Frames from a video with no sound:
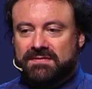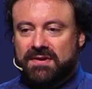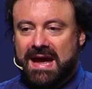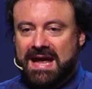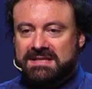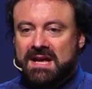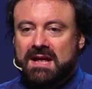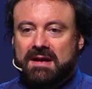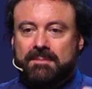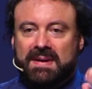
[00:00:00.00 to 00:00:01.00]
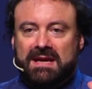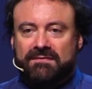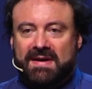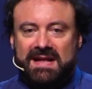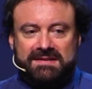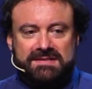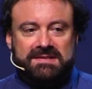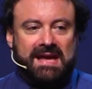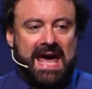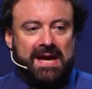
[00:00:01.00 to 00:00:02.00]
You had a big advantage
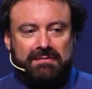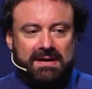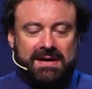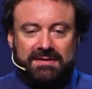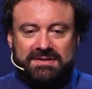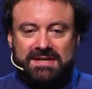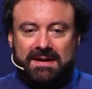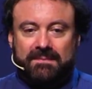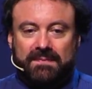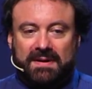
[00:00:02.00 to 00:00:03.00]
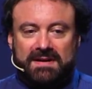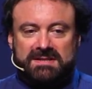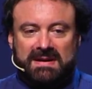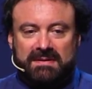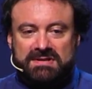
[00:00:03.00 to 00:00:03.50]
in agriculture because of that.